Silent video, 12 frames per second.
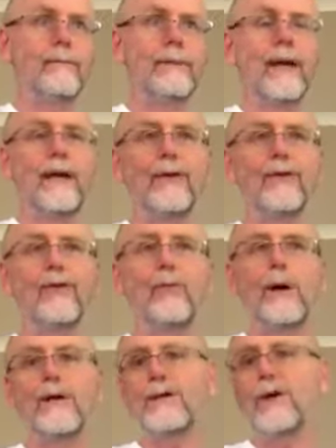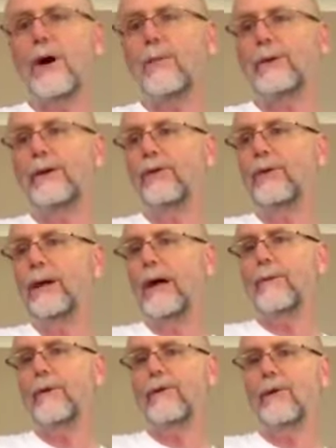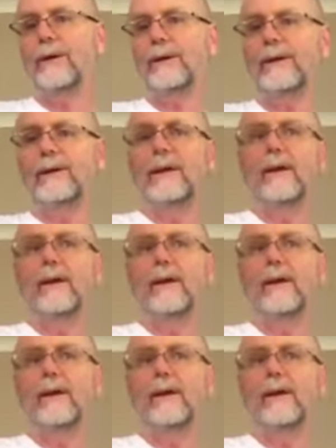they're the two most common you'll come across.